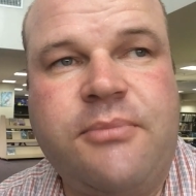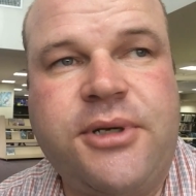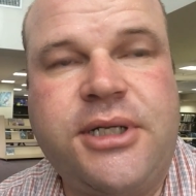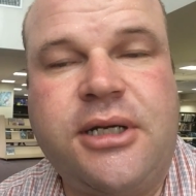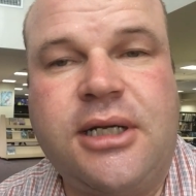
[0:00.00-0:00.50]

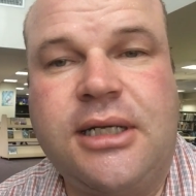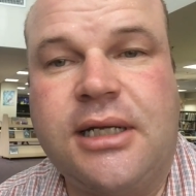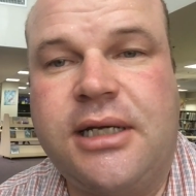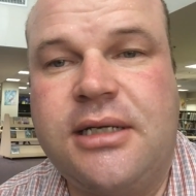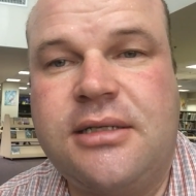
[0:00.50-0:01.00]
particularly
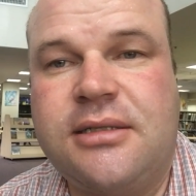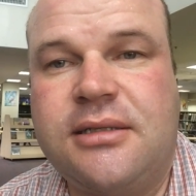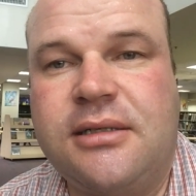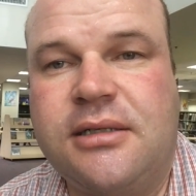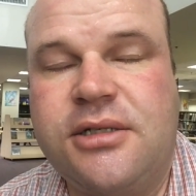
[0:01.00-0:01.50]
liked
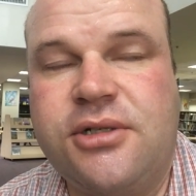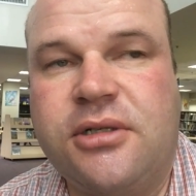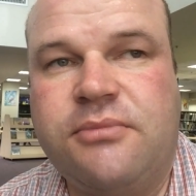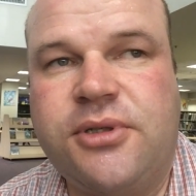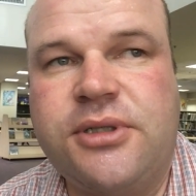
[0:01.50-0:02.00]

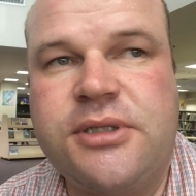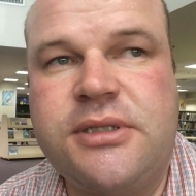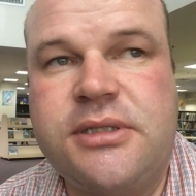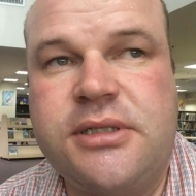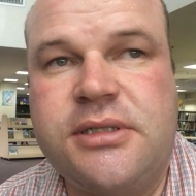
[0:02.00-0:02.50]
John
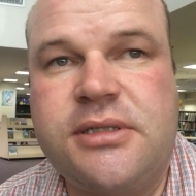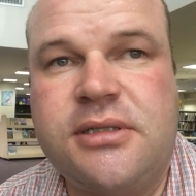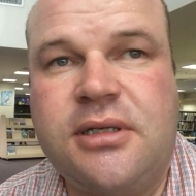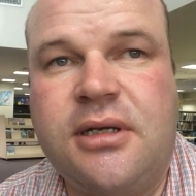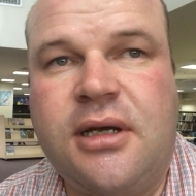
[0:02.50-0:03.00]
Burns's
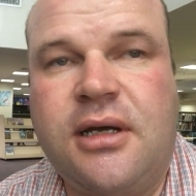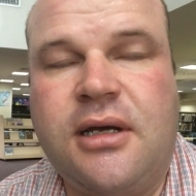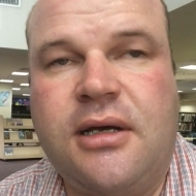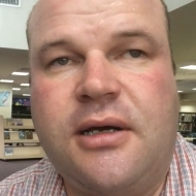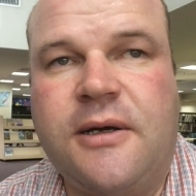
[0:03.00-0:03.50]

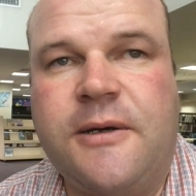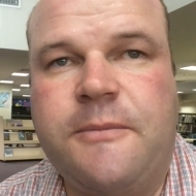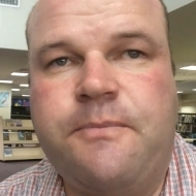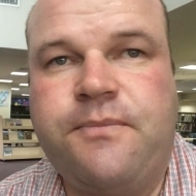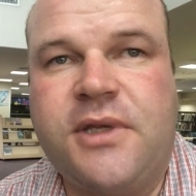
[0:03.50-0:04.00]

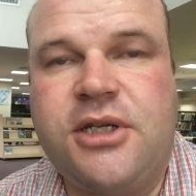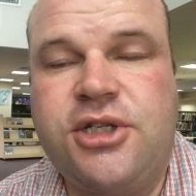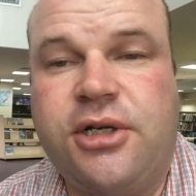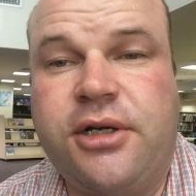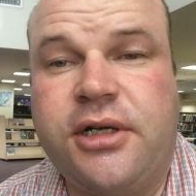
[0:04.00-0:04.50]

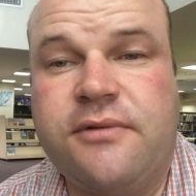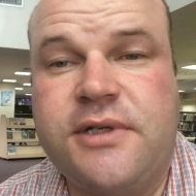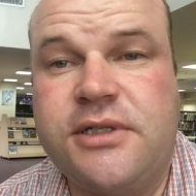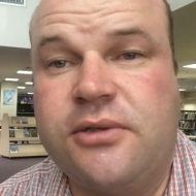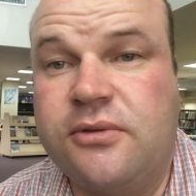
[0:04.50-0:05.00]
sharing of
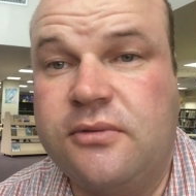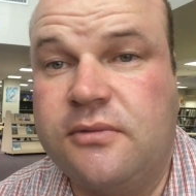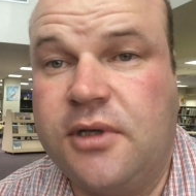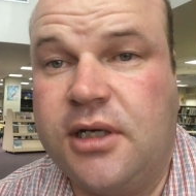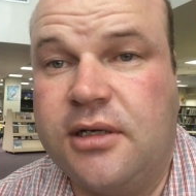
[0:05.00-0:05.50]
his own
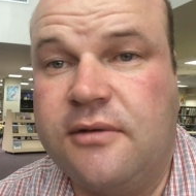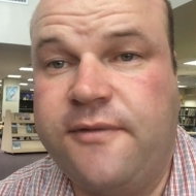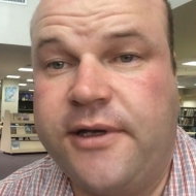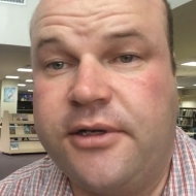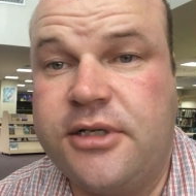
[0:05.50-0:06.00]

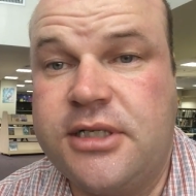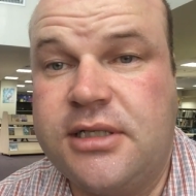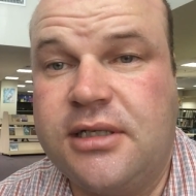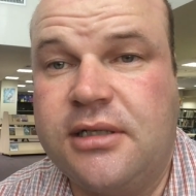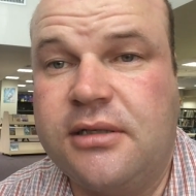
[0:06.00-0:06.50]

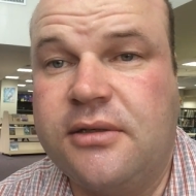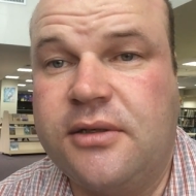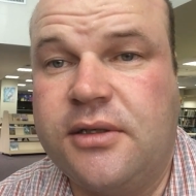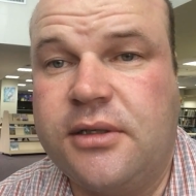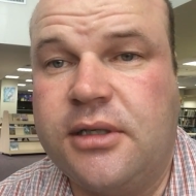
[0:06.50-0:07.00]
failures
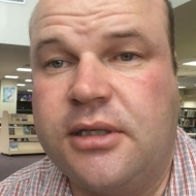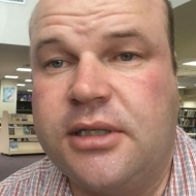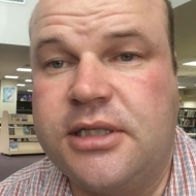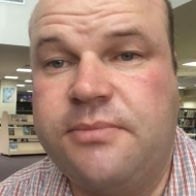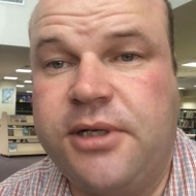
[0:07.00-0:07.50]
and
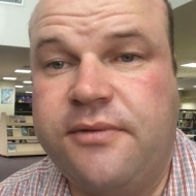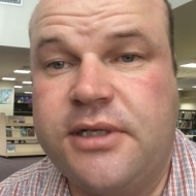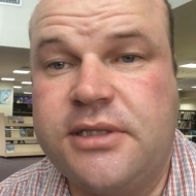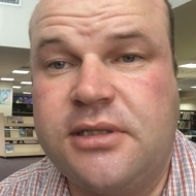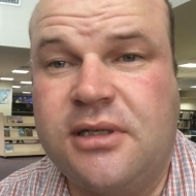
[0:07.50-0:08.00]
his
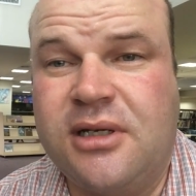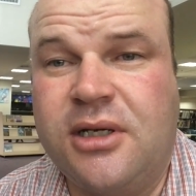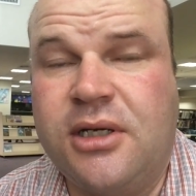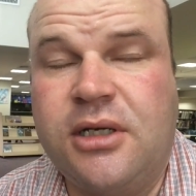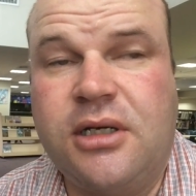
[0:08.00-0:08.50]
previous
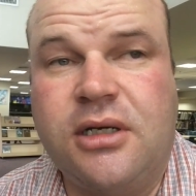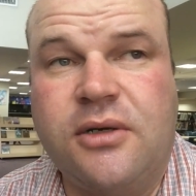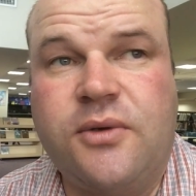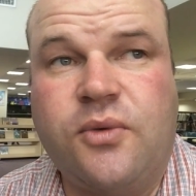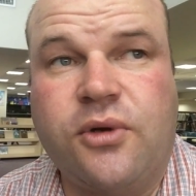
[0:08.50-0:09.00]

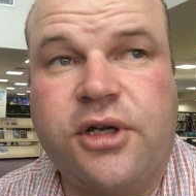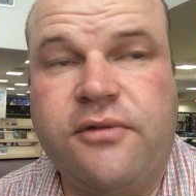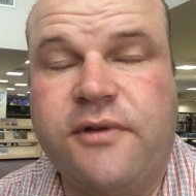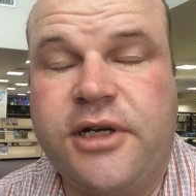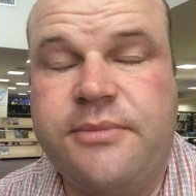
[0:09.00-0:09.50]
work
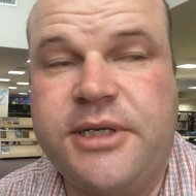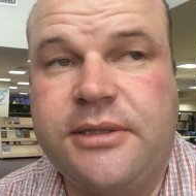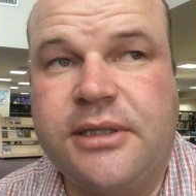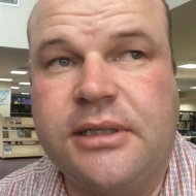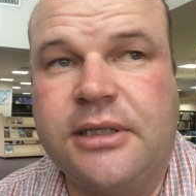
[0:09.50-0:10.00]
environment.
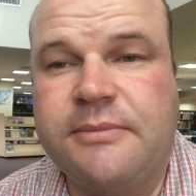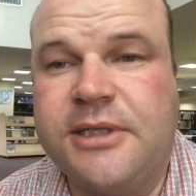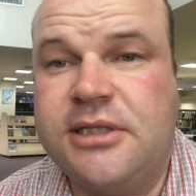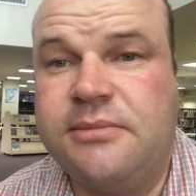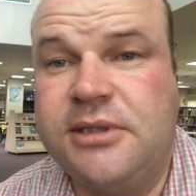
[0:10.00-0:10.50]

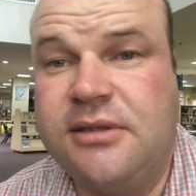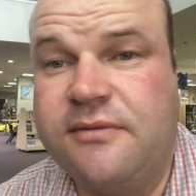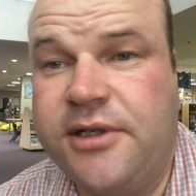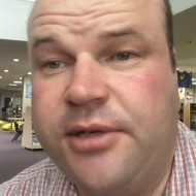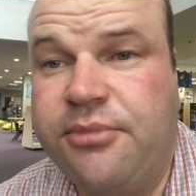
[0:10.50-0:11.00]
That's something
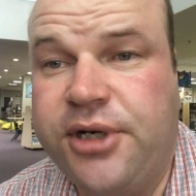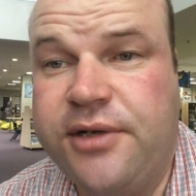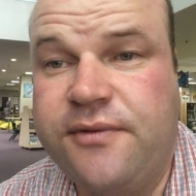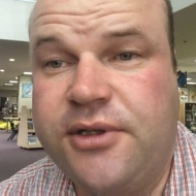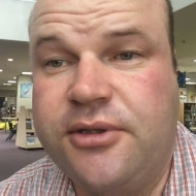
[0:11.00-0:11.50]
very
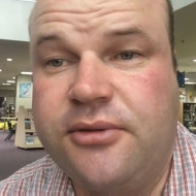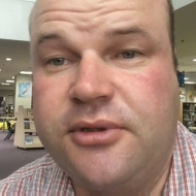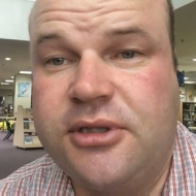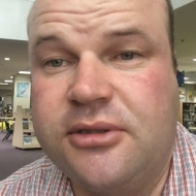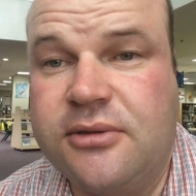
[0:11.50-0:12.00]
brave to do,
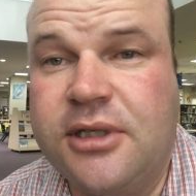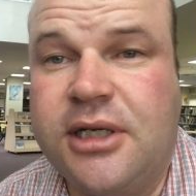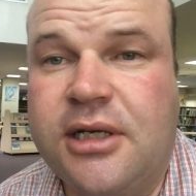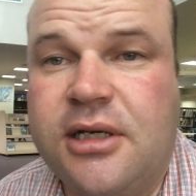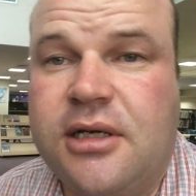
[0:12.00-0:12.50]
to
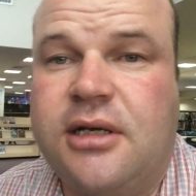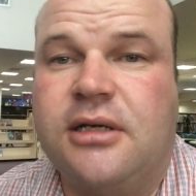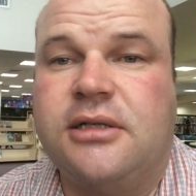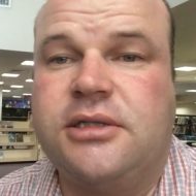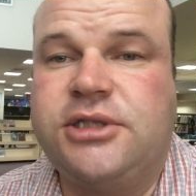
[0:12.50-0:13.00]

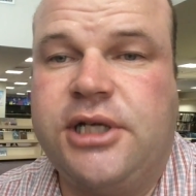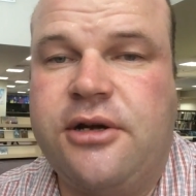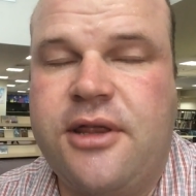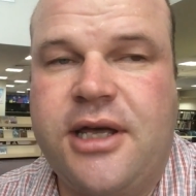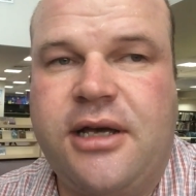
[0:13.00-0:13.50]

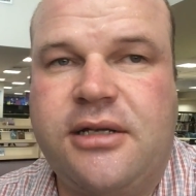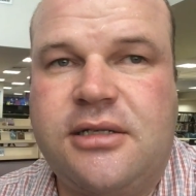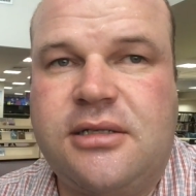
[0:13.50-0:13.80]
share that